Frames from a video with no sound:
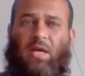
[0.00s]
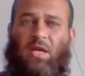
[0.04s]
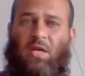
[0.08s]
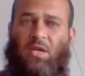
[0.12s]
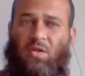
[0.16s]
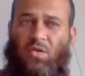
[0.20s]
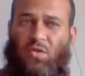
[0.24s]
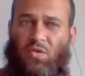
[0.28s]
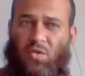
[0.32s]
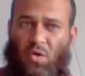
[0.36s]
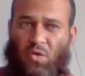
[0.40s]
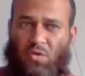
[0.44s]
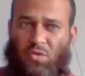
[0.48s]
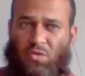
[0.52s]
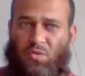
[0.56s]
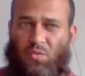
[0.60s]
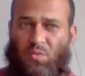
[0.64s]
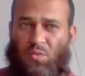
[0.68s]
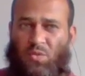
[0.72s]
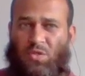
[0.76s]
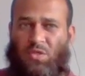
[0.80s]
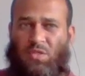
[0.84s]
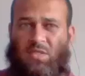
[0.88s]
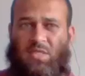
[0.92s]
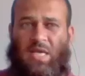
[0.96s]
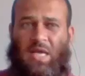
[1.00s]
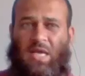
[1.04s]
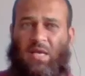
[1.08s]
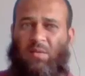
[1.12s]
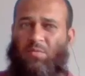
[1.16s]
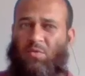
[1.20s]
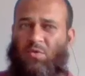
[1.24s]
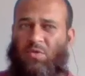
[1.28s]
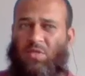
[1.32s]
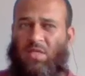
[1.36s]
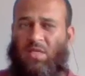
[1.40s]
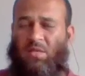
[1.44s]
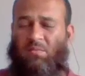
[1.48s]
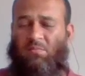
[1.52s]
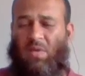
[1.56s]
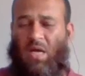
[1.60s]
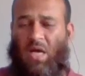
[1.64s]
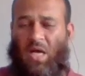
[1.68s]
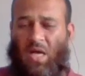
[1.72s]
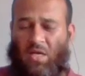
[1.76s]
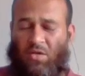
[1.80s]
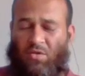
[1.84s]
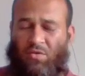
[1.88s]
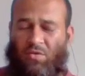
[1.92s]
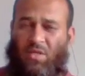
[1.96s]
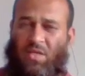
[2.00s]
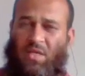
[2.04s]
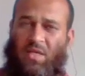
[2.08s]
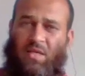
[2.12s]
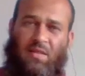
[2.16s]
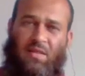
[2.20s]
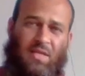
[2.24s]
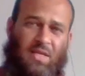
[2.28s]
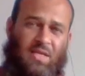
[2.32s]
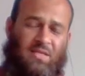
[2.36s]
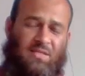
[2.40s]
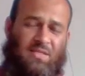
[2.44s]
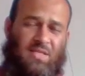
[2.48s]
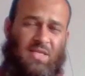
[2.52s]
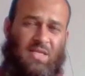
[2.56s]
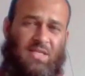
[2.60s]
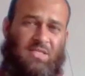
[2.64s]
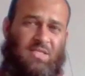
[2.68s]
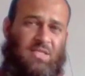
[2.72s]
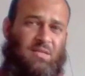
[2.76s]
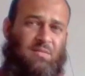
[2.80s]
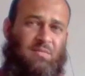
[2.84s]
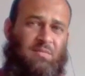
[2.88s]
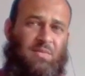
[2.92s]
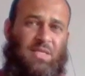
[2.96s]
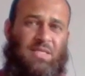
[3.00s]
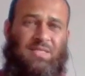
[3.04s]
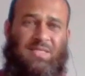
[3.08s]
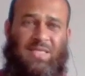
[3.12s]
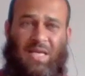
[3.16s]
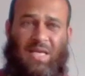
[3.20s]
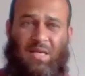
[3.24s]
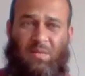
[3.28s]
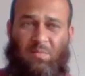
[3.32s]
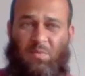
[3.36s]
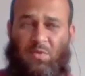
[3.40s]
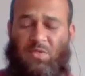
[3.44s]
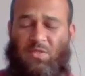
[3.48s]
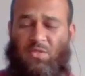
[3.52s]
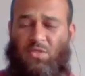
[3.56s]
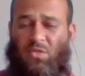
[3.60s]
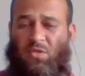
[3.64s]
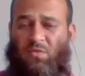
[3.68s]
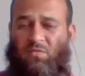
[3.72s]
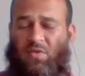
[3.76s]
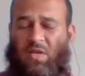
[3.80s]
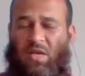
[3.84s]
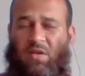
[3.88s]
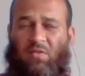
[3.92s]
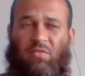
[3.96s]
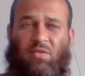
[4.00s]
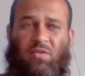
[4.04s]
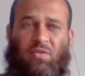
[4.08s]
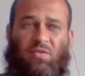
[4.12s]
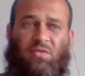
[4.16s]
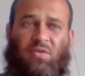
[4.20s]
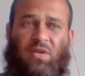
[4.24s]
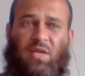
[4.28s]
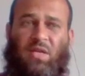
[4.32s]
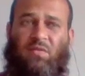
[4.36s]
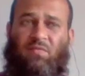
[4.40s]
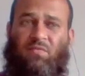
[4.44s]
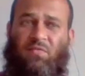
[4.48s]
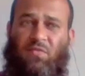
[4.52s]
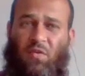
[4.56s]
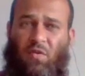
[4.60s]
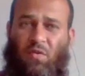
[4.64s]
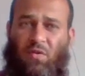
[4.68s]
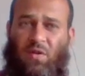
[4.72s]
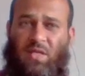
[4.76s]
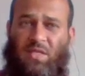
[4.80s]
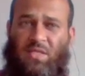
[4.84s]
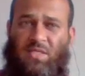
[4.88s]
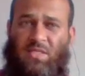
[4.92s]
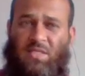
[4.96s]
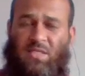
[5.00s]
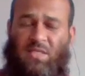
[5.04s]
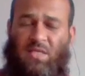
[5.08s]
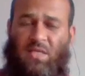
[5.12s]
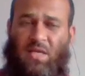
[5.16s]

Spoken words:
Rosewood, ebony, mahogany, these are some examples of evergreen forest,